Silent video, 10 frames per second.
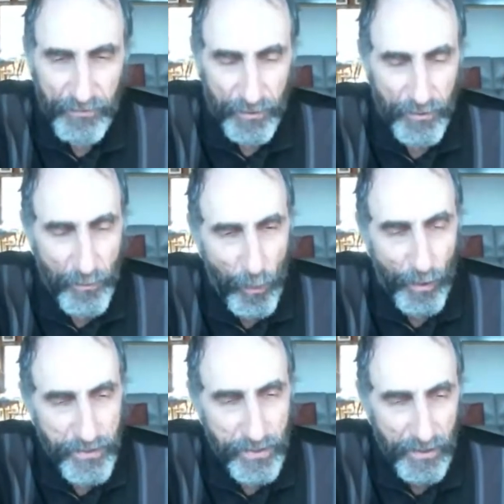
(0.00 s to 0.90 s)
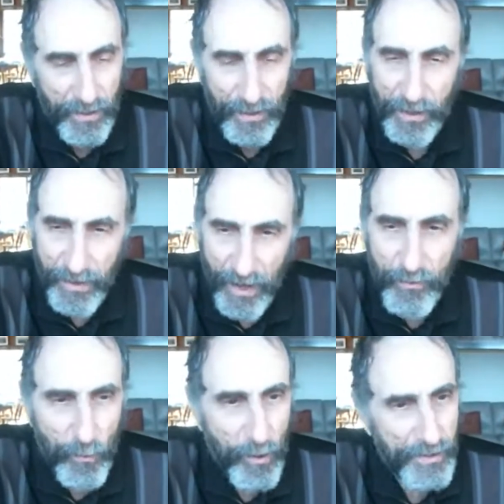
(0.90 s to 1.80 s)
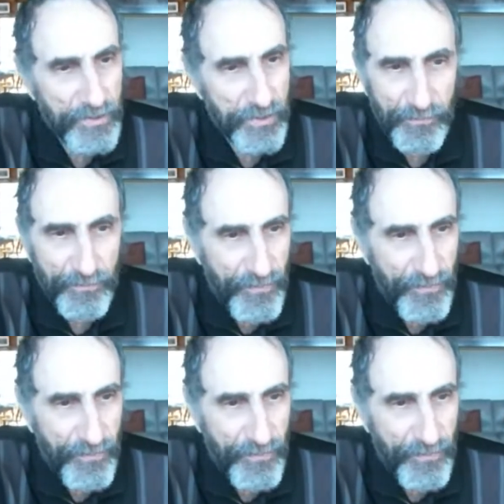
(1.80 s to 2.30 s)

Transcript: believe it or not. And the other one